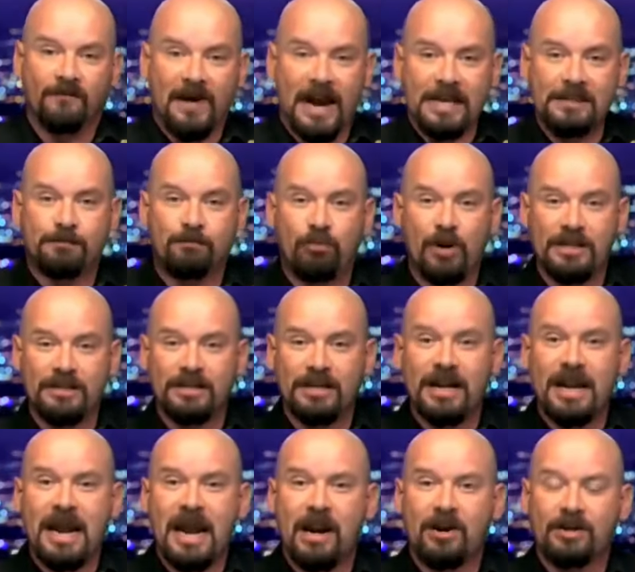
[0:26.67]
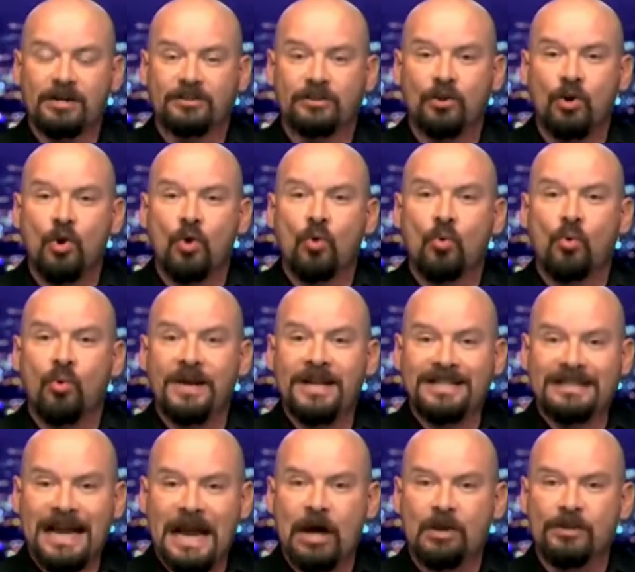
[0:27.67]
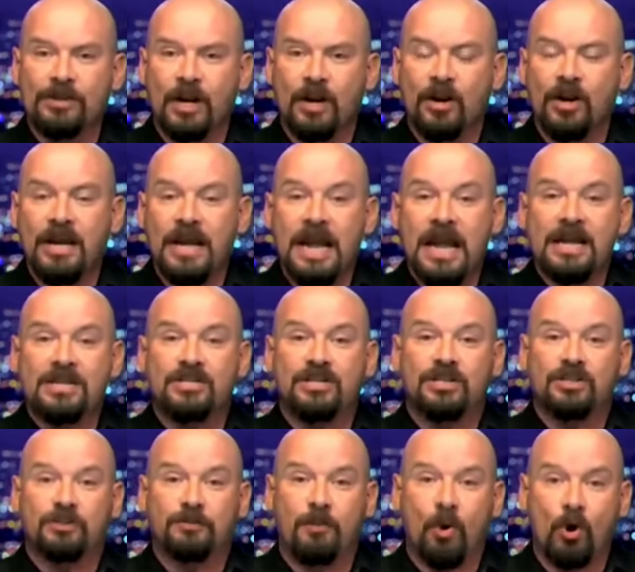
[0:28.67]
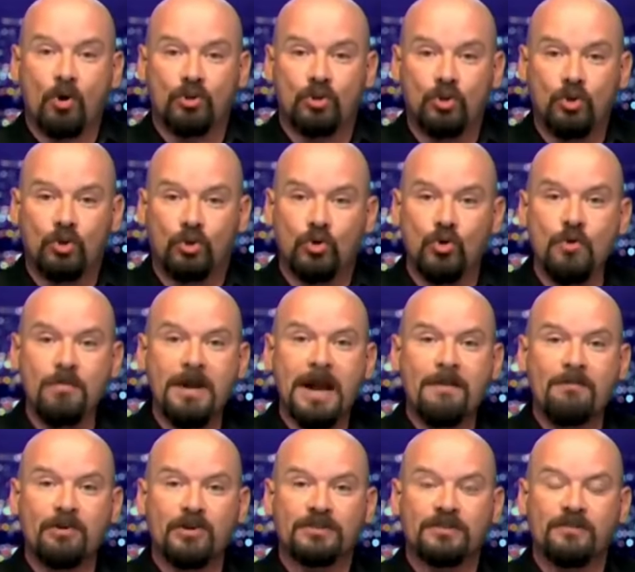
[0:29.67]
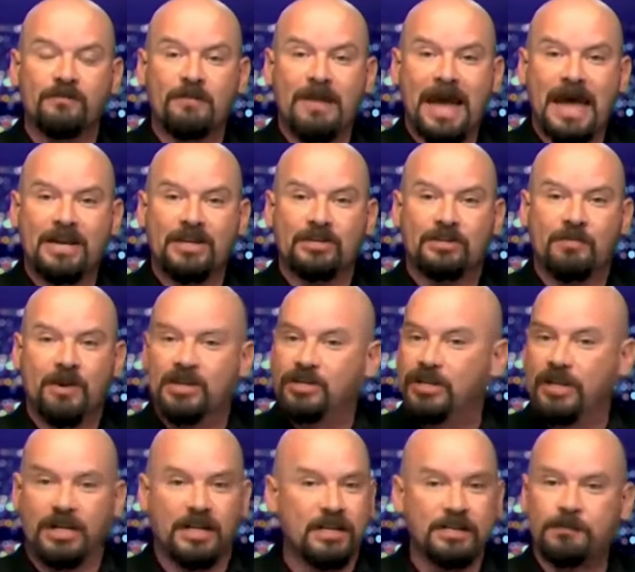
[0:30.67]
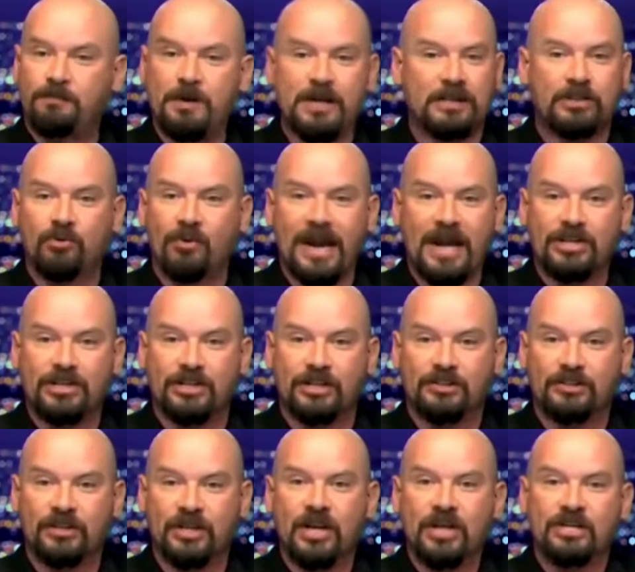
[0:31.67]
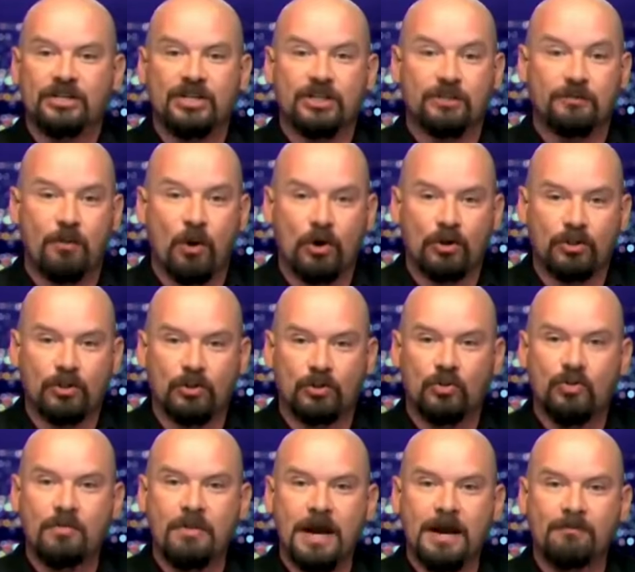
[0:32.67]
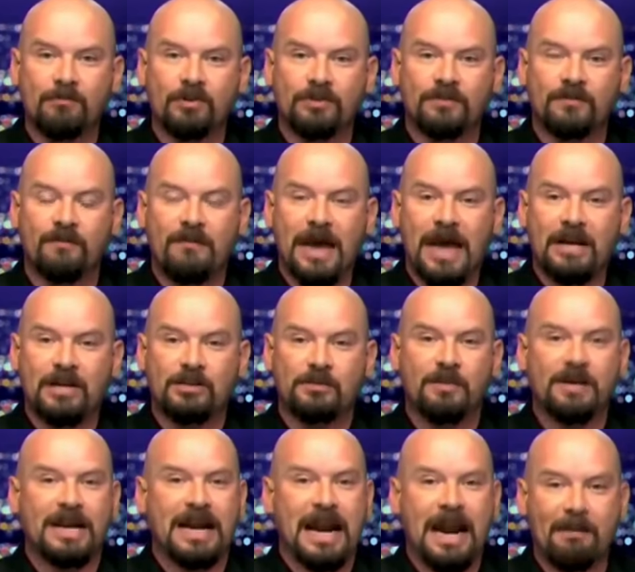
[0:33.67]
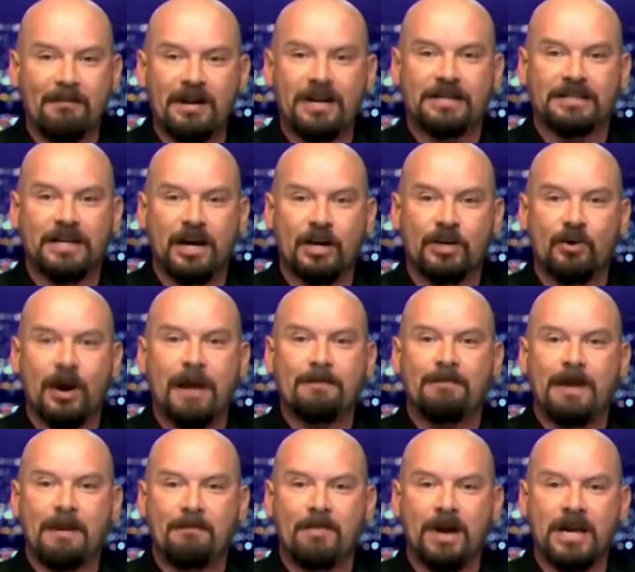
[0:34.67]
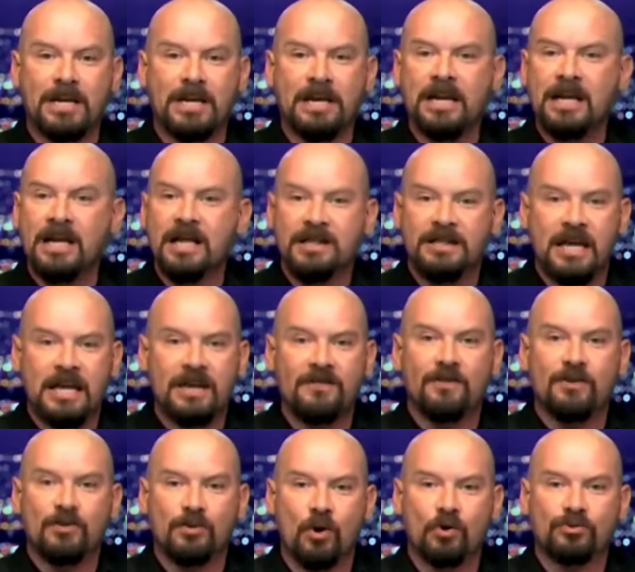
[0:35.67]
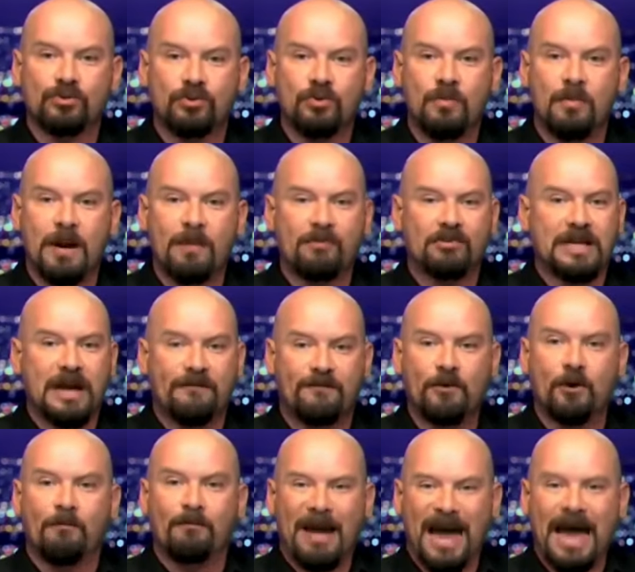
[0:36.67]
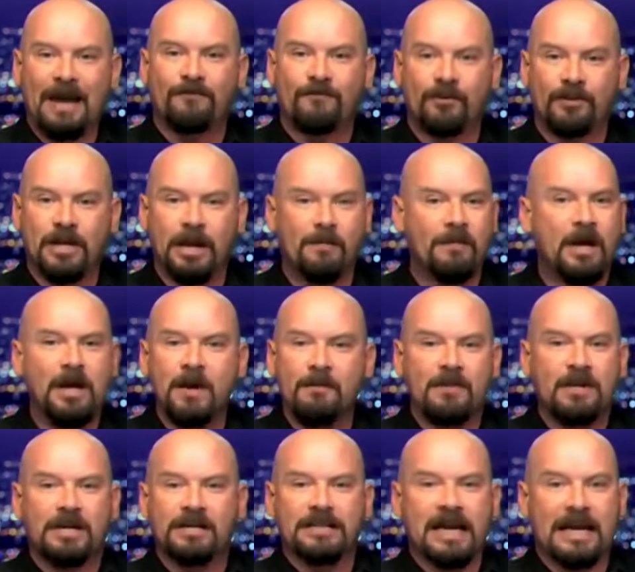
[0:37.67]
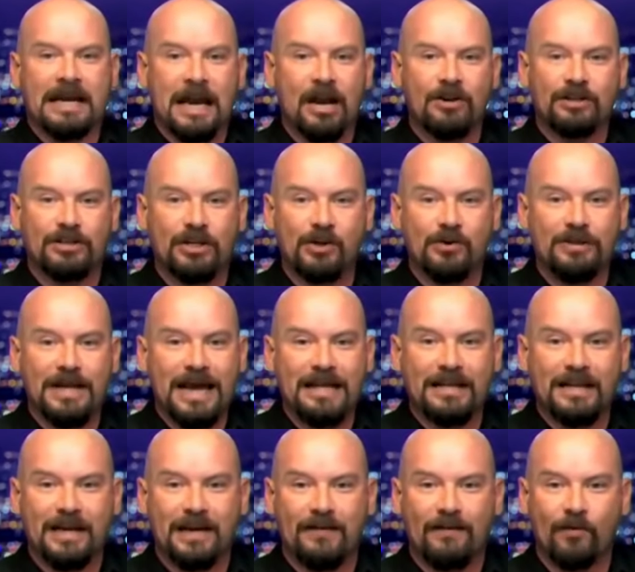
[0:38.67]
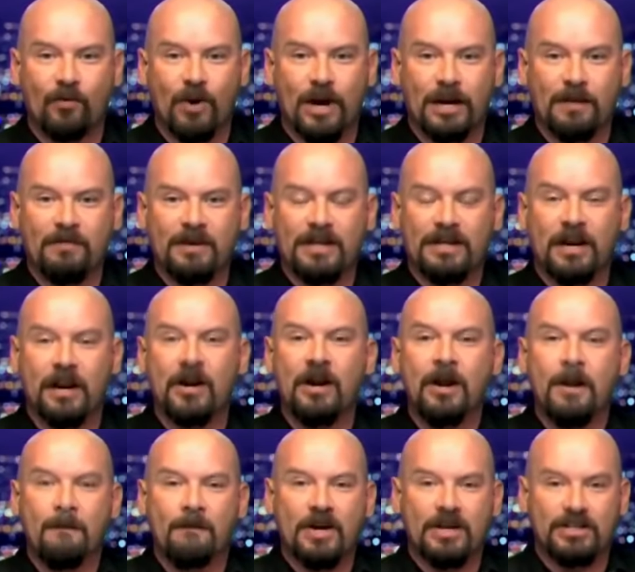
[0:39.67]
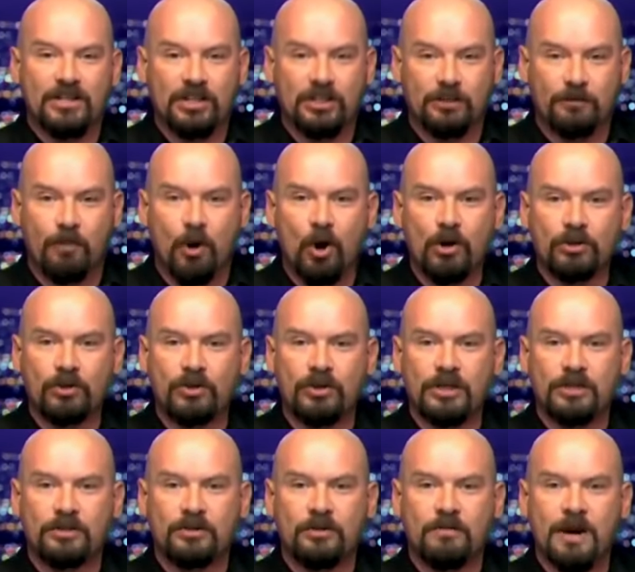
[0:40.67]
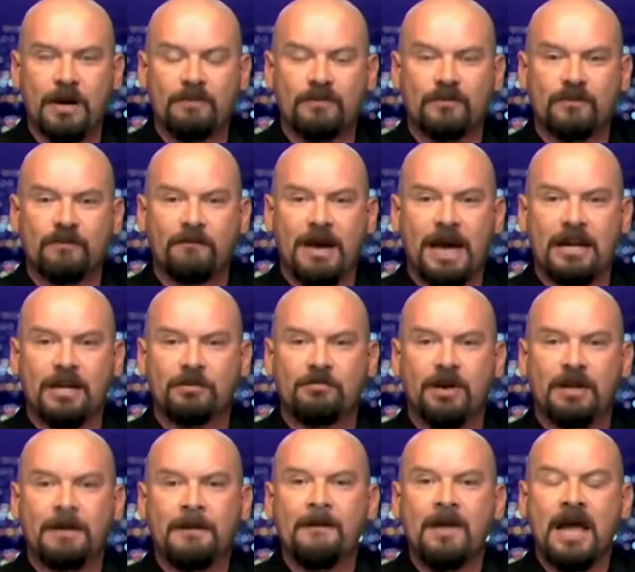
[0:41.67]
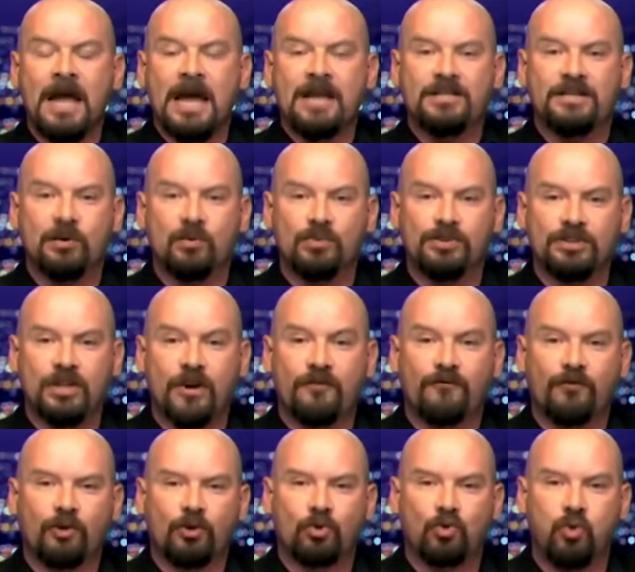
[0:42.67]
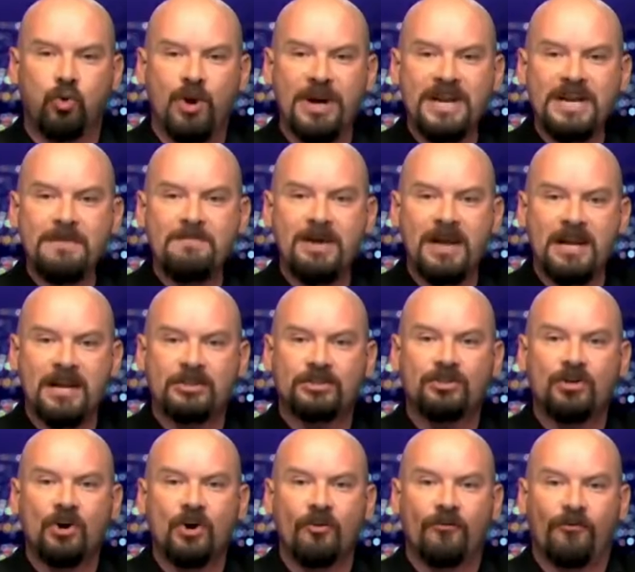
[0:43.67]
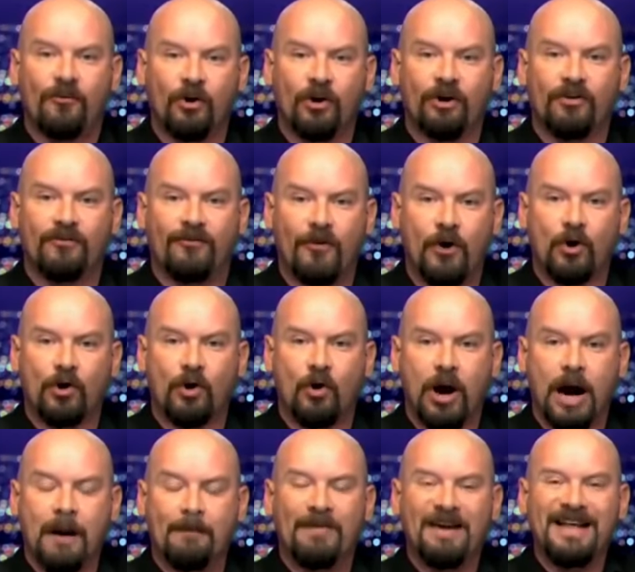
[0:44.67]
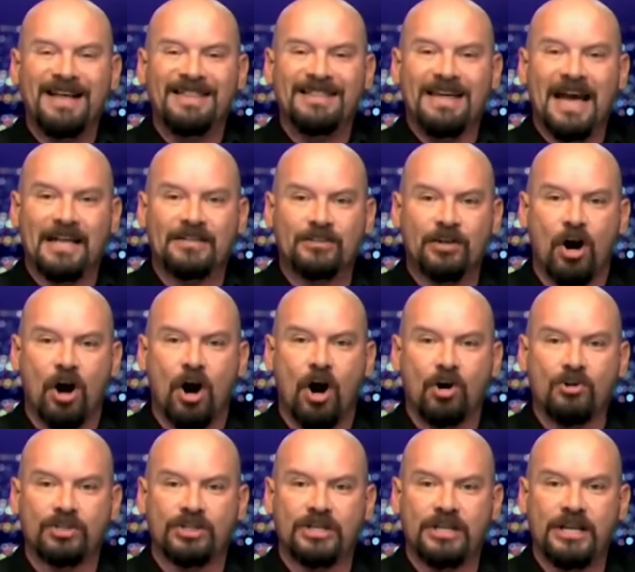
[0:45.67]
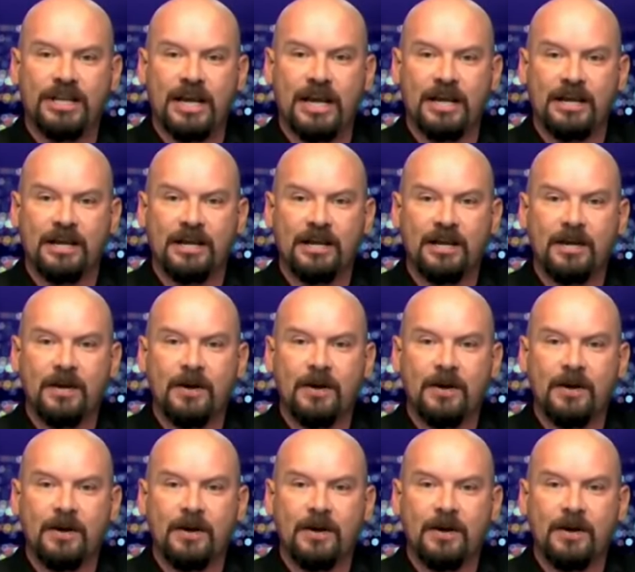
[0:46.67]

Vice President Harris went down there, and she spoke to two members of management. She didn't speak to agents. She spoke to two members of management. And I'm going to tell you, I bet money that even those two members, I feel bad for them, because I guarantee you they didn't even want to be there. But she spoke to these two members of management, and she was there for 20 minutes for a photo op. That's all she did.